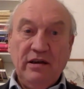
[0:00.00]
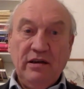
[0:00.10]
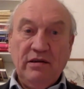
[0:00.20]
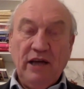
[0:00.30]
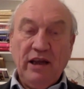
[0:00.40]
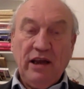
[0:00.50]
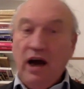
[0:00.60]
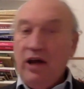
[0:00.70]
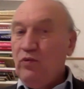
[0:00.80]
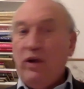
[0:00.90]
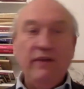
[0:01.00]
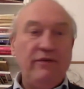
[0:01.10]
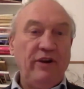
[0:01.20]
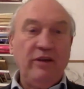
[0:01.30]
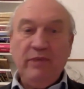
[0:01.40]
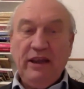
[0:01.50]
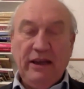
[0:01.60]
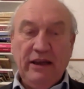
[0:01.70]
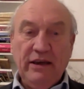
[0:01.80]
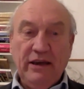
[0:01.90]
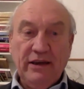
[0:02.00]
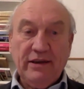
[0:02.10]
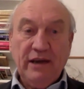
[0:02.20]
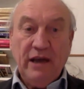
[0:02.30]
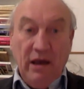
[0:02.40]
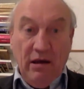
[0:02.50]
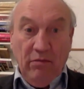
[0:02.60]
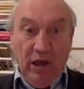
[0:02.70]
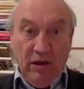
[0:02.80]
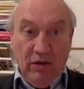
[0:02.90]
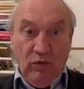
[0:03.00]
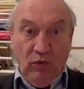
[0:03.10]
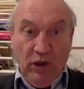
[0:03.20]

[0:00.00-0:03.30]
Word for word: like unwavering being here-ness. But what